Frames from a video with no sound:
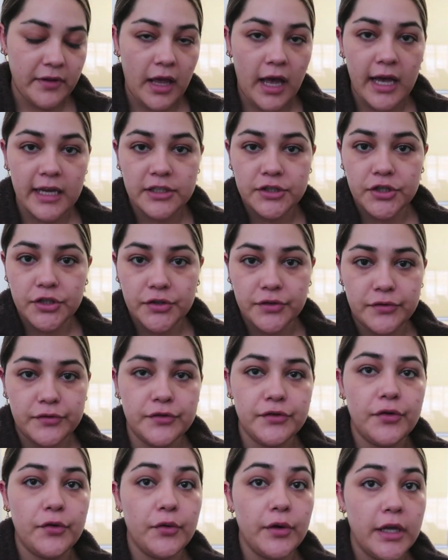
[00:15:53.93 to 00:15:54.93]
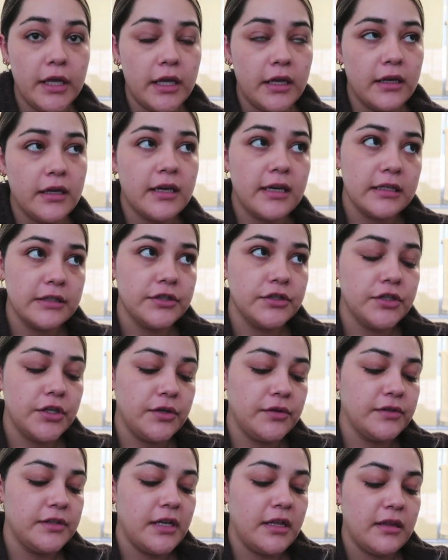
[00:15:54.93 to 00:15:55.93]
I chose three, Gus
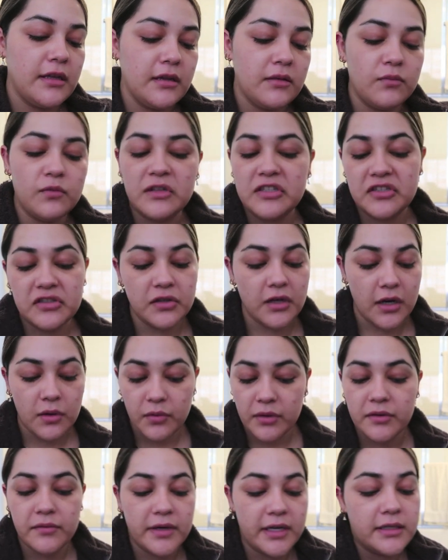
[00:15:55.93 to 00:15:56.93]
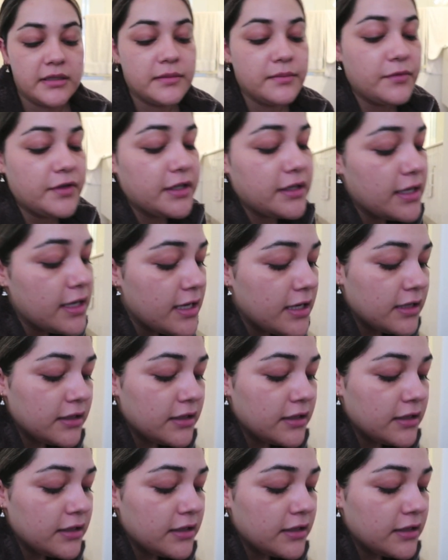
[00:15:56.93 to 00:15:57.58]
chose, and then we just got one random one.